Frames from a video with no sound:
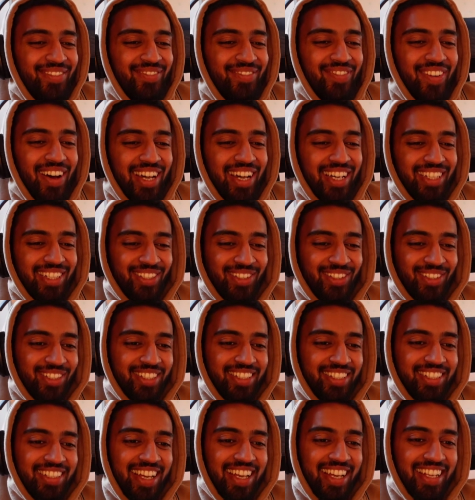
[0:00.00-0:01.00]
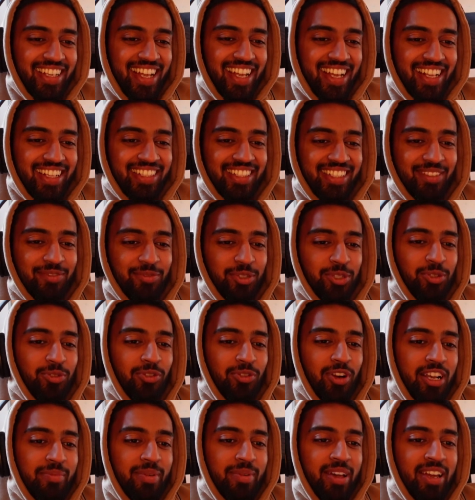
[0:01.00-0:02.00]
Firelord 1090. Ways
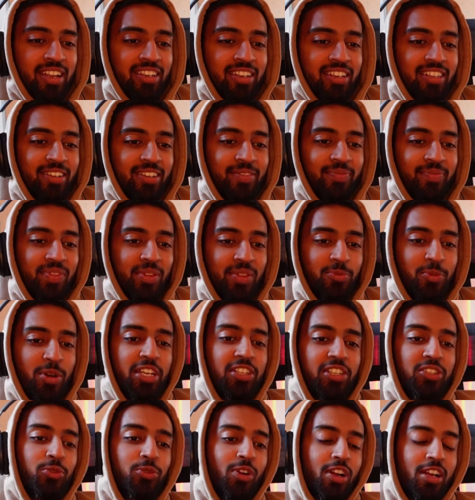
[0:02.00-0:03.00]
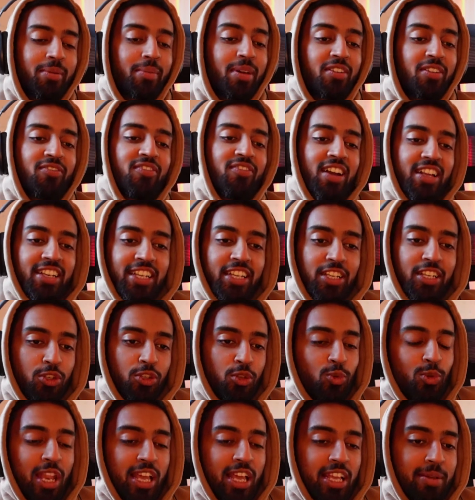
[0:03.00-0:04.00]
do you recommend finding
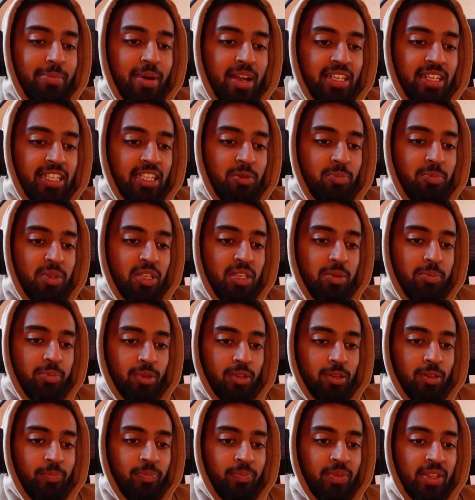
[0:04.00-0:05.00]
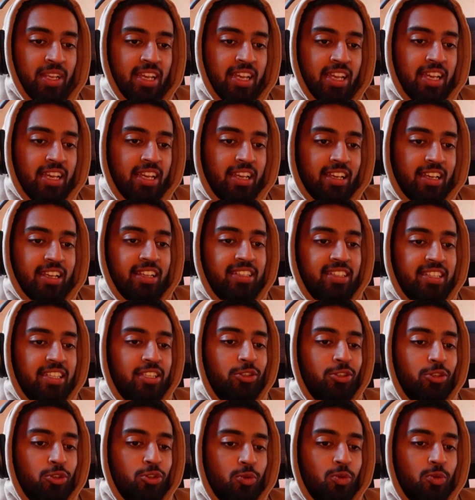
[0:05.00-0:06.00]
new like-minded people?
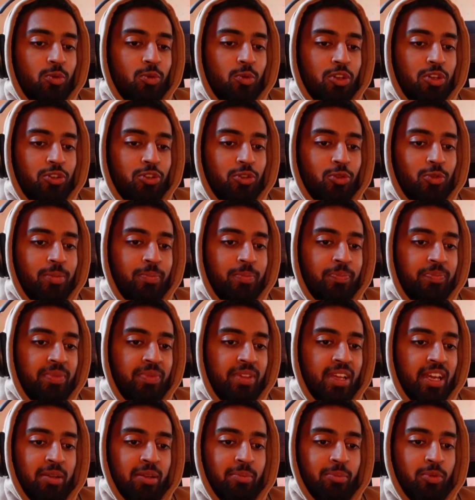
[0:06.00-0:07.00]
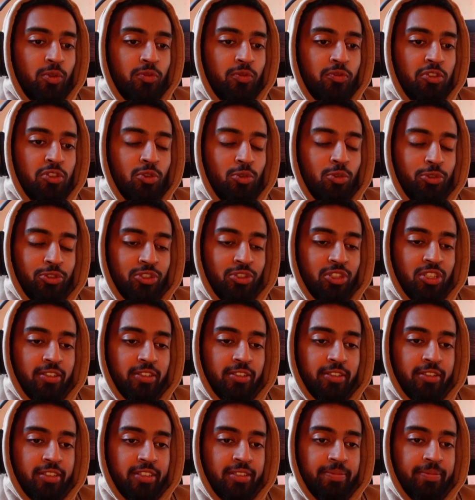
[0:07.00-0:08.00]
Continue doing what you're doing and improve your social
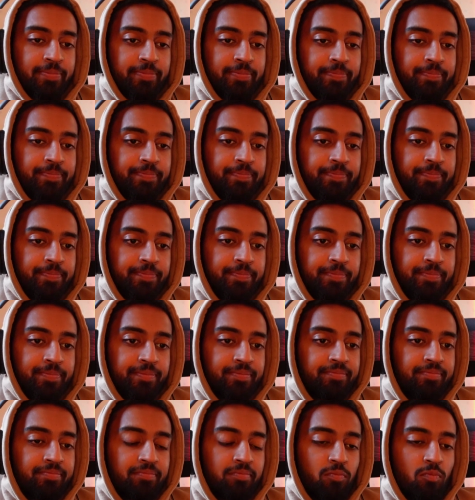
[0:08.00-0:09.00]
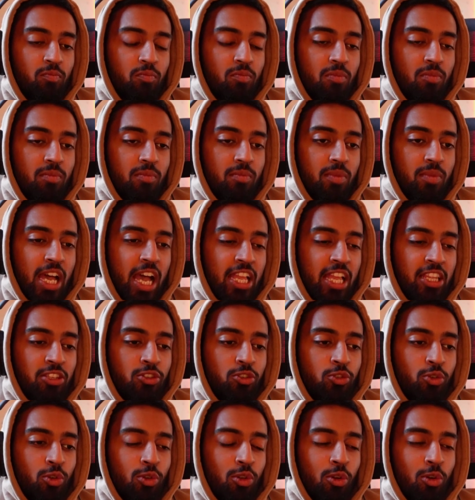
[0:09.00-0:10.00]
skills.
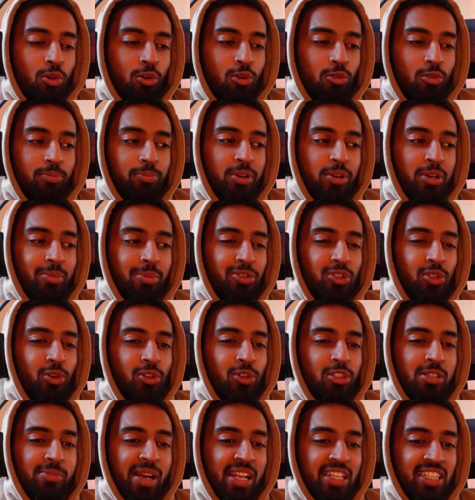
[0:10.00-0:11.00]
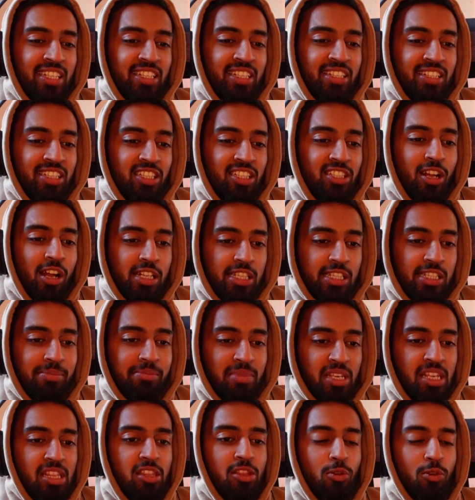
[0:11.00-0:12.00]
And you'll pretty much automatically start to
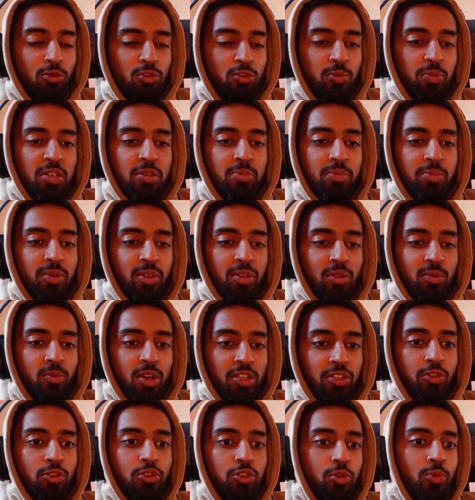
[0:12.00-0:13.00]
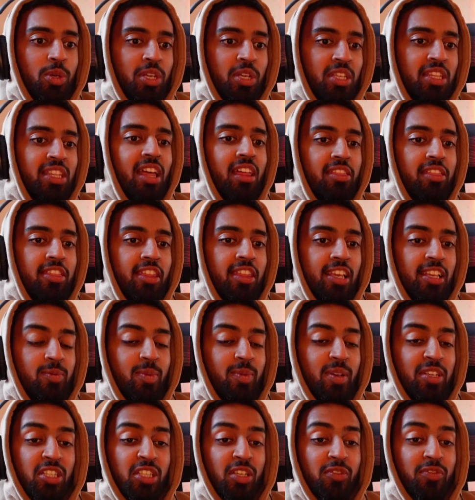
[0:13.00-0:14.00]
meet those people when you're doing that thing,
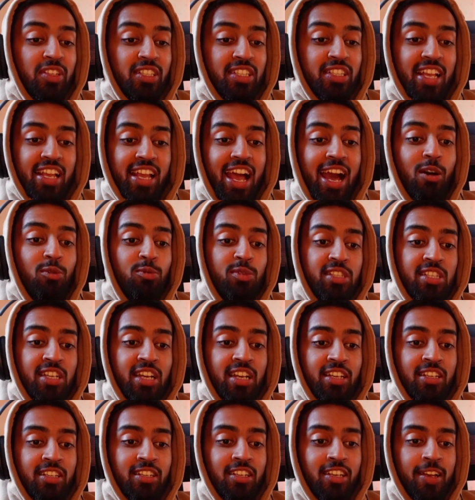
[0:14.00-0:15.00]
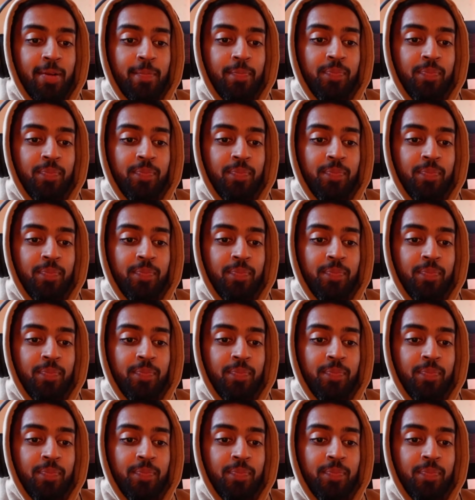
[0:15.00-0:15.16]
especially if it's like outside.